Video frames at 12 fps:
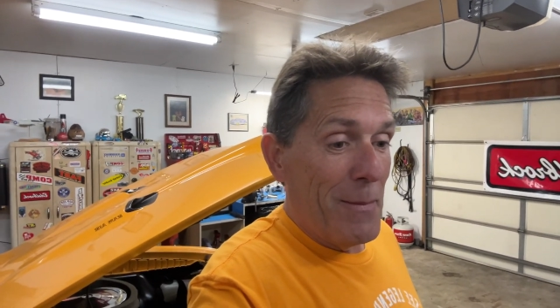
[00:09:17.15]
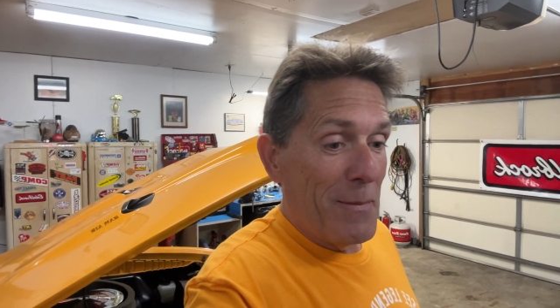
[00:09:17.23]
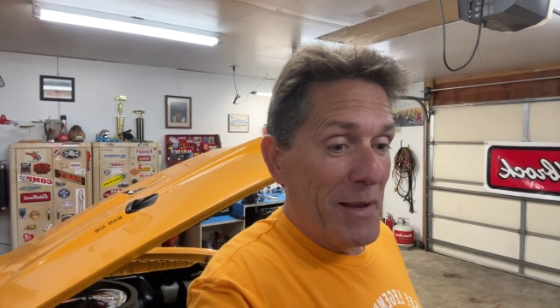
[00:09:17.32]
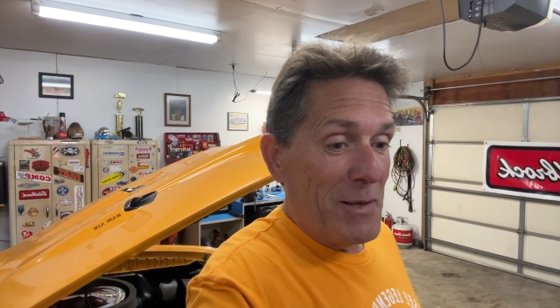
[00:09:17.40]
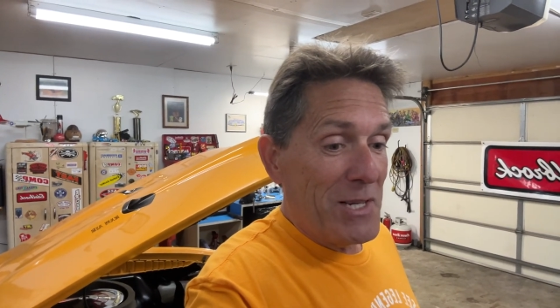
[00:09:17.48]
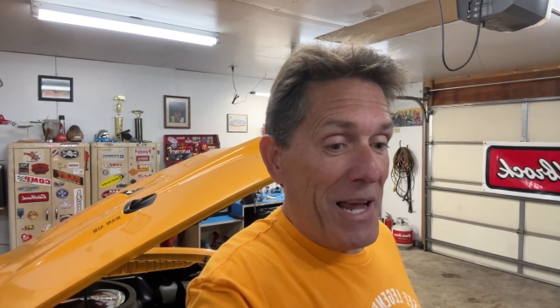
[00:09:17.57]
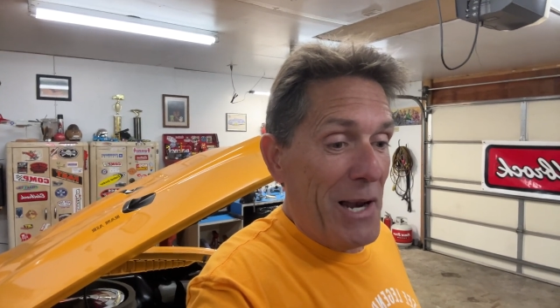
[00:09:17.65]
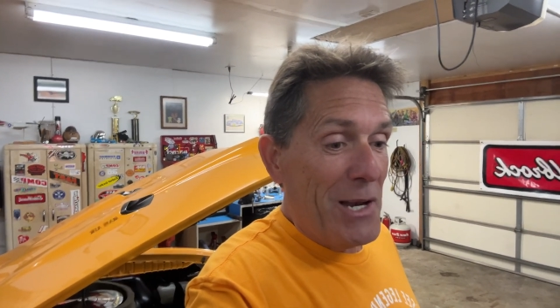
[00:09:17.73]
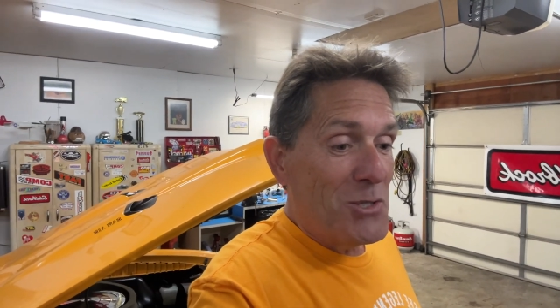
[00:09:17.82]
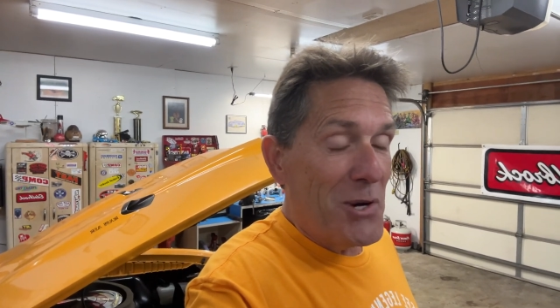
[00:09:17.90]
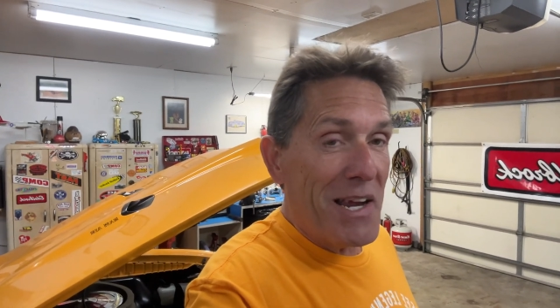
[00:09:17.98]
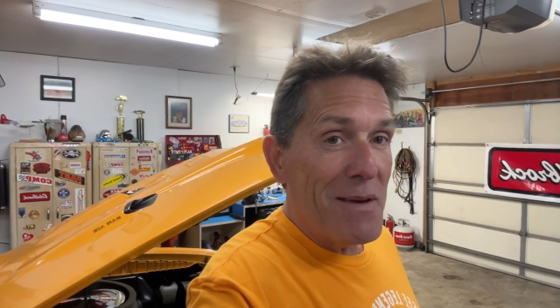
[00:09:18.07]
been kind of
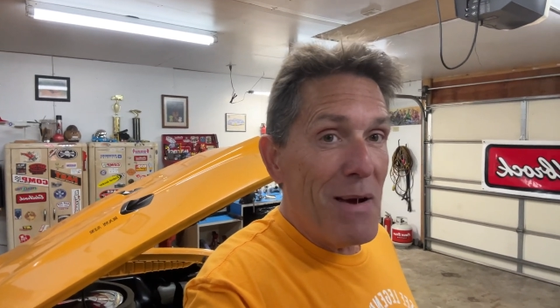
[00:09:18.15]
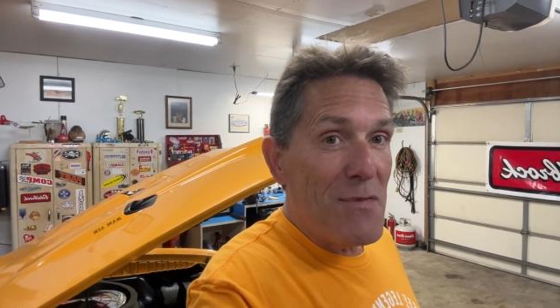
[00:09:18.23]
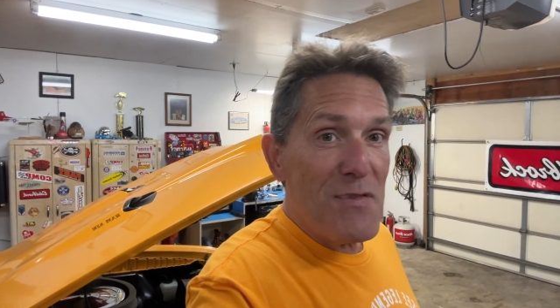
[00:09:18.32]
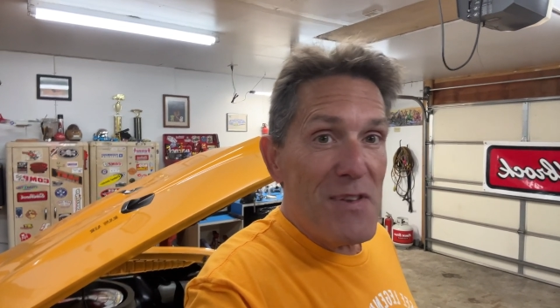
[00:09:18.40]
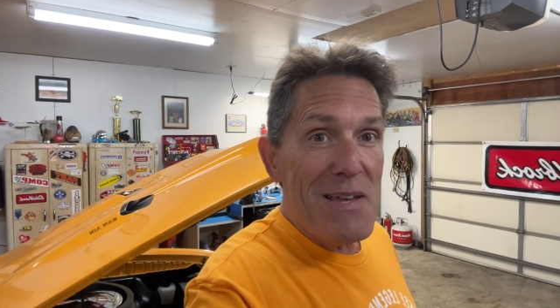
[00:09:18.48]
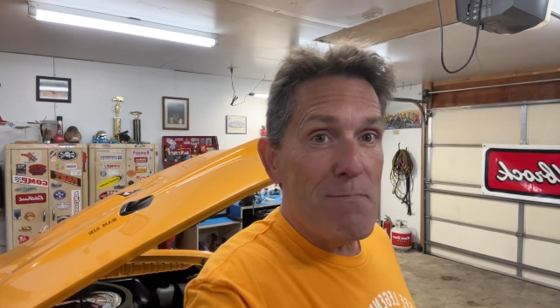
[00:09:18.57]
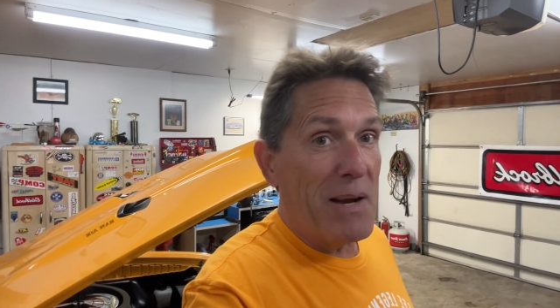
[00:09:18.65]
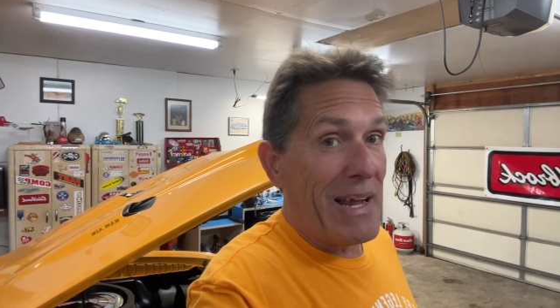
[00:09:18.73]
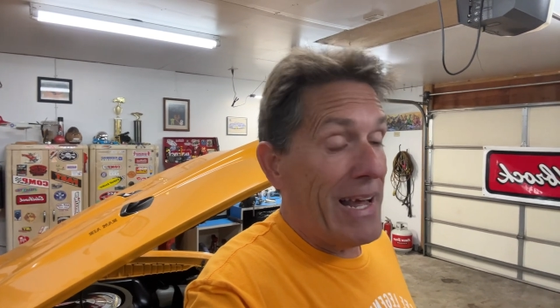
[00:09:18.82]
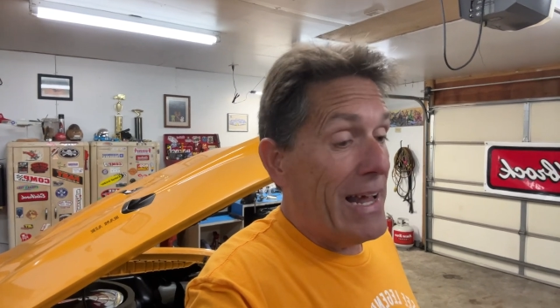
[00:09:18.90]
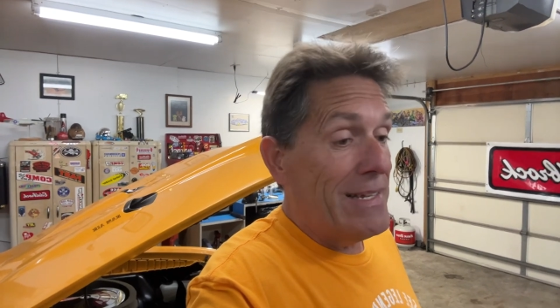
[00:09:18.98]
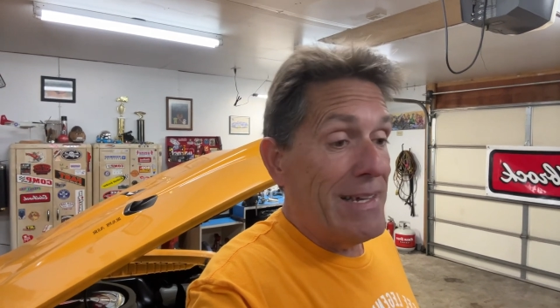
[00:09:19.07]
dragging my feet, but I
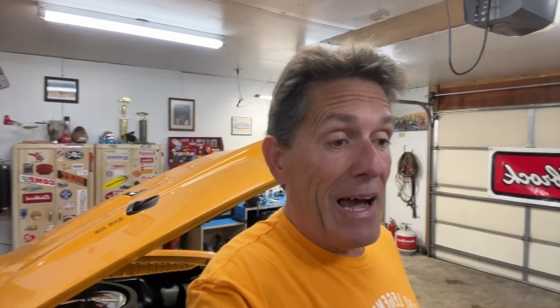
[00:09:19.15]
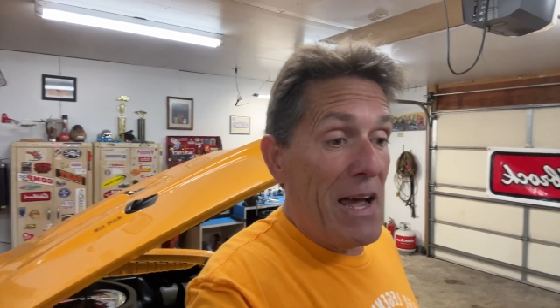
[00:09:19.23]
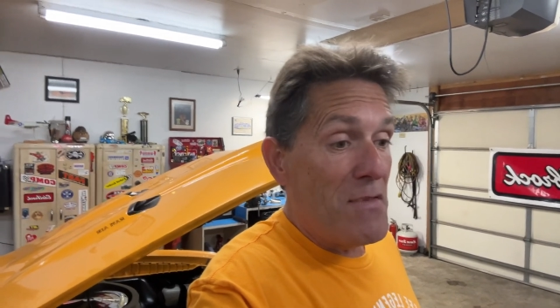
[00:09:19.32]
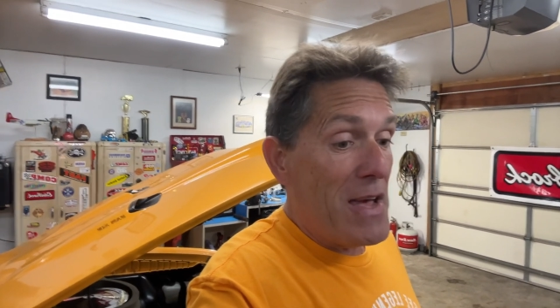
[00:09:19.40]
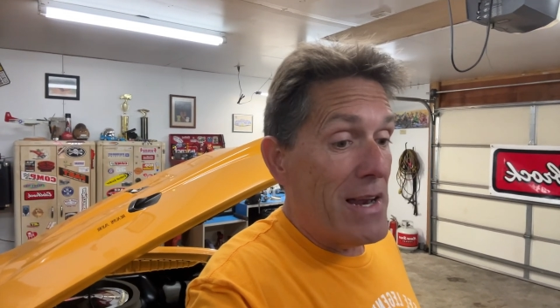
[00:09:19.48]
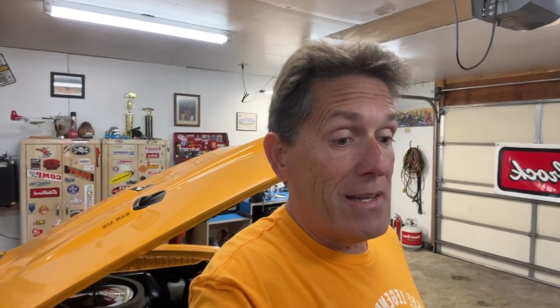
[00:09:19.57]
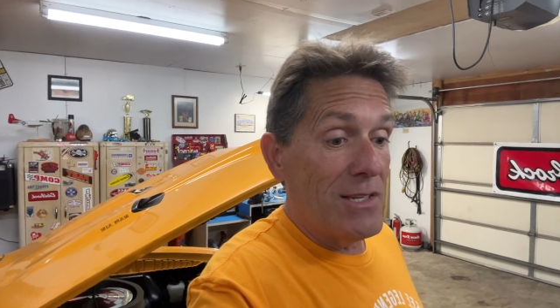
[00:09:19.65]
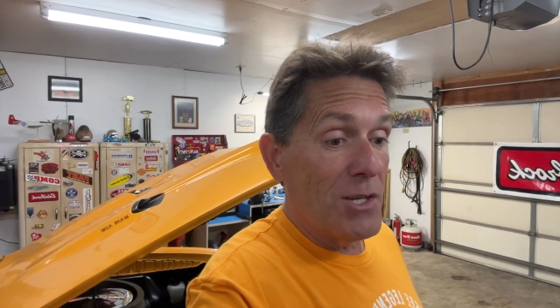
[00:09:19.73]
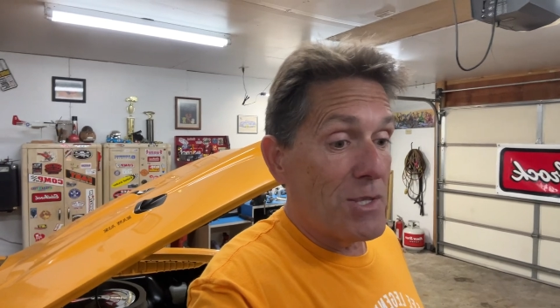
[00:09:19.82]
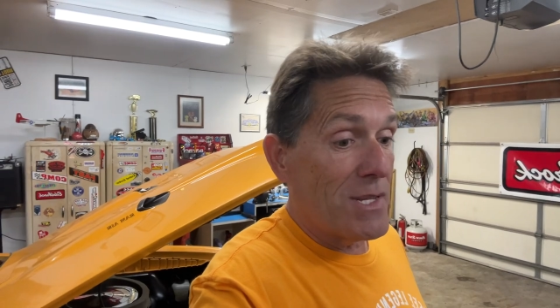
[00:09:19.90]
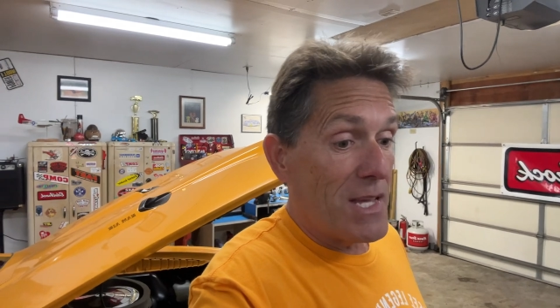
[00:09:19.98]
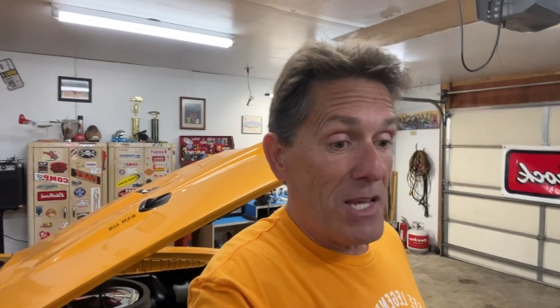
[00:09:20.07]
got to dive in and
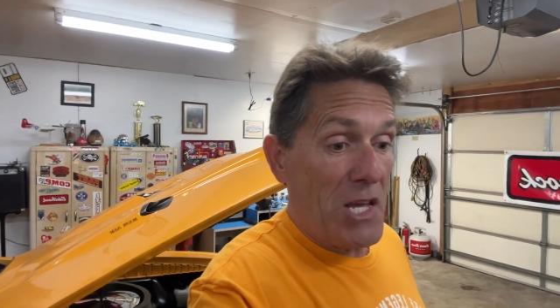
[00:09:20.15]
just